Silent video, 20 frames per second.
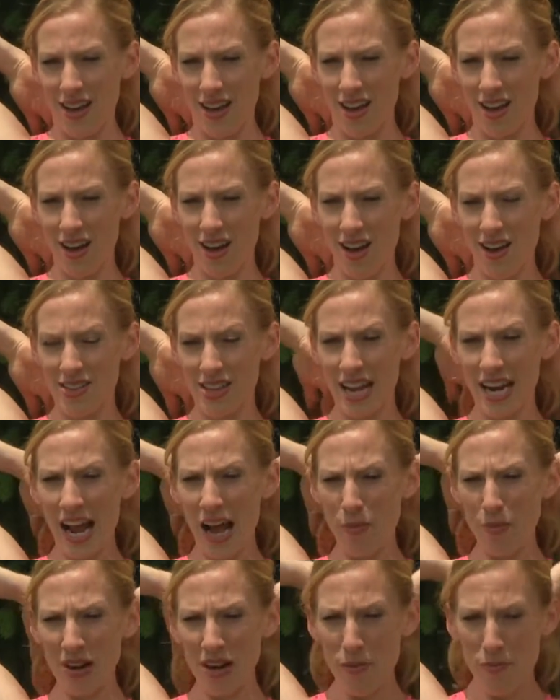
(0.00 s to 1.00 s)
Then how
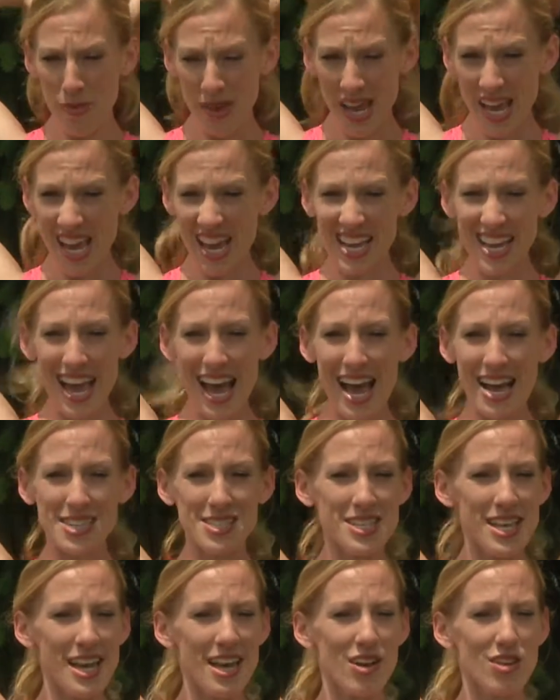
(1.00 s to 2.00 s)
about a big
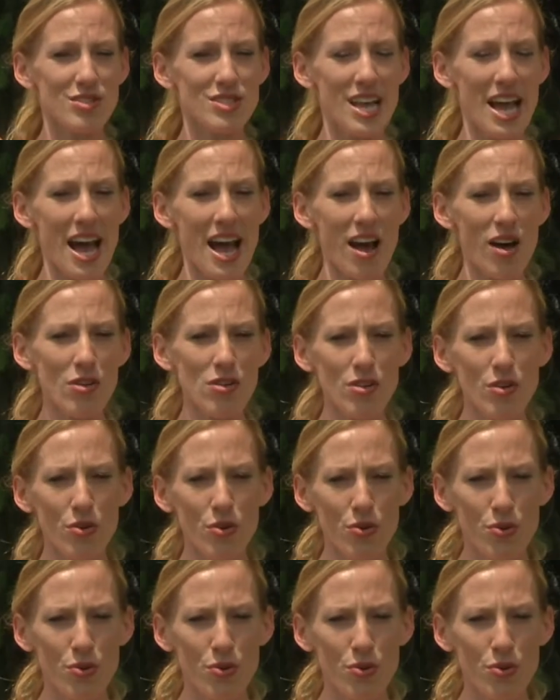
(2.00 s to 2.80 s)
exhale down?